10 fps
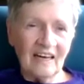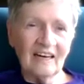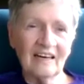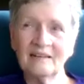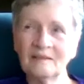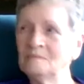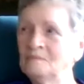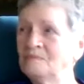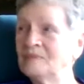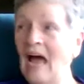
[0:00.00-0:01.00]

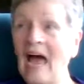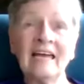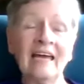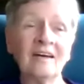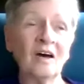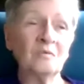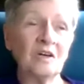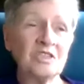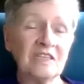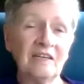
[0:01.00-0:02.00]
I cannot
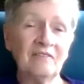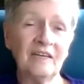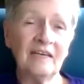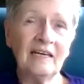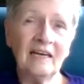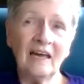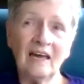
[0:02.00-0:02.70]
watch TV,